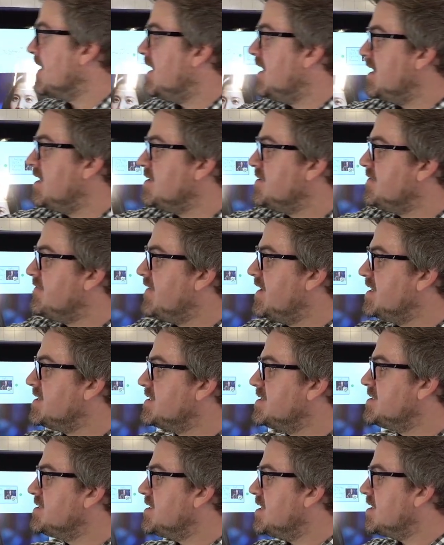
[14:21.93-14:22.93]

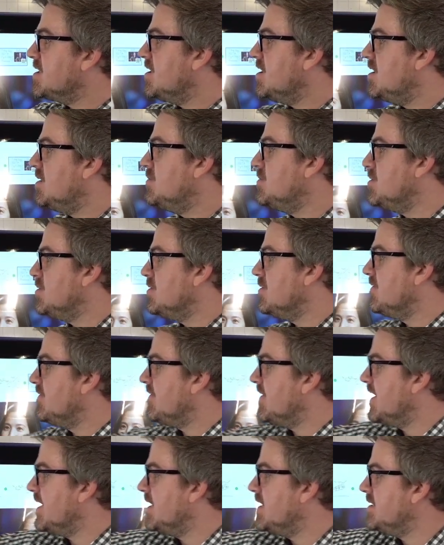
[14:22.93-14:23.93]
IELTSadvantage.com. You'll
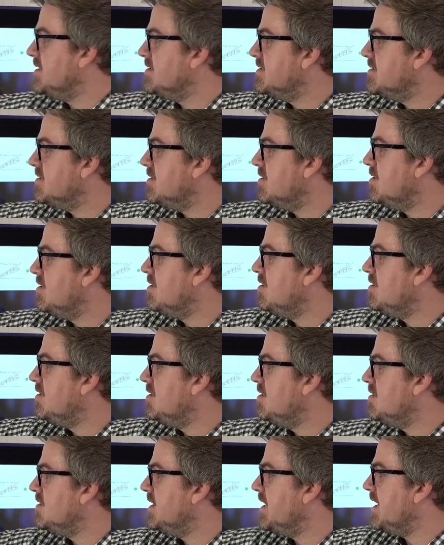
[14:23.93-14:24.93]
find
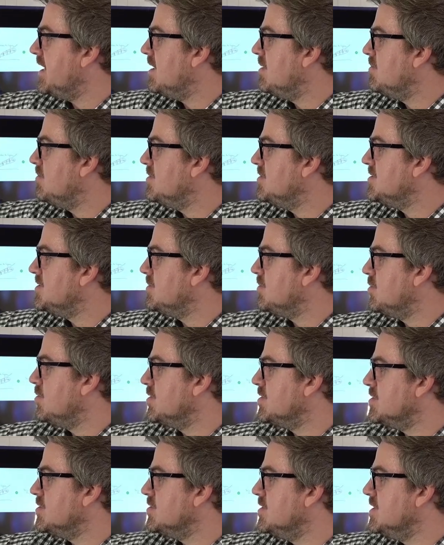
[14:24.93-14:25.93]
all the help and
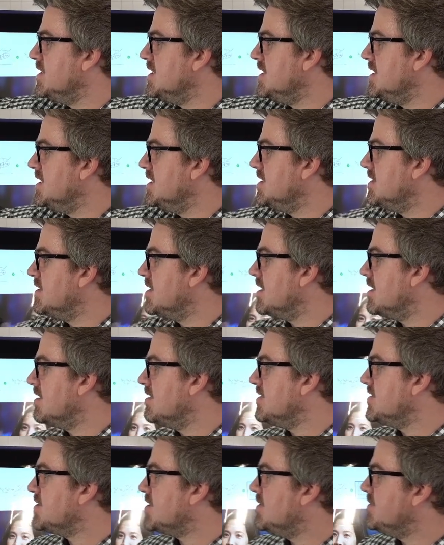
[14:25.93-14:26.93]
support you need there
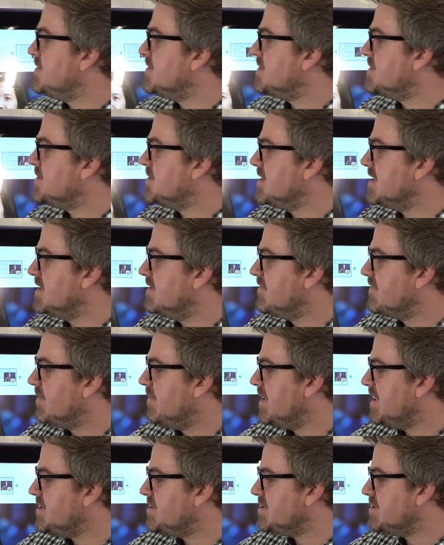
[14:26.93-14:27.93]
in terms of free
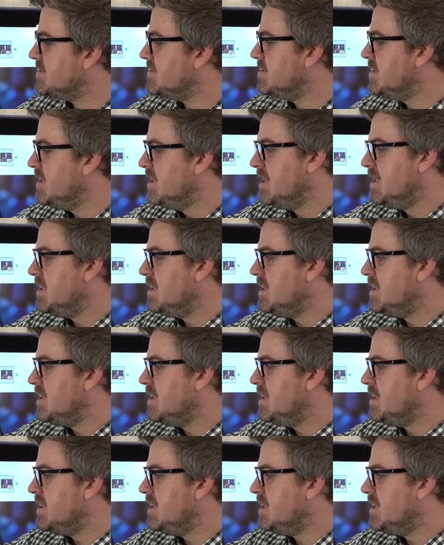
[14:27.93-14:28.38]
information.